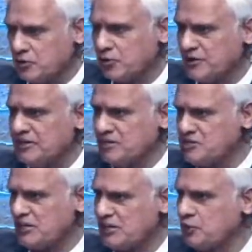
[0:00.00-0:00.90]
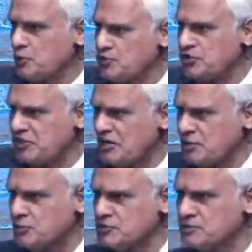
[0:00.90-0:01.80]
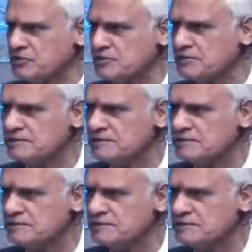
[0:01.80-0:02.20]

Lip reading: Korean is selling kosher tacos.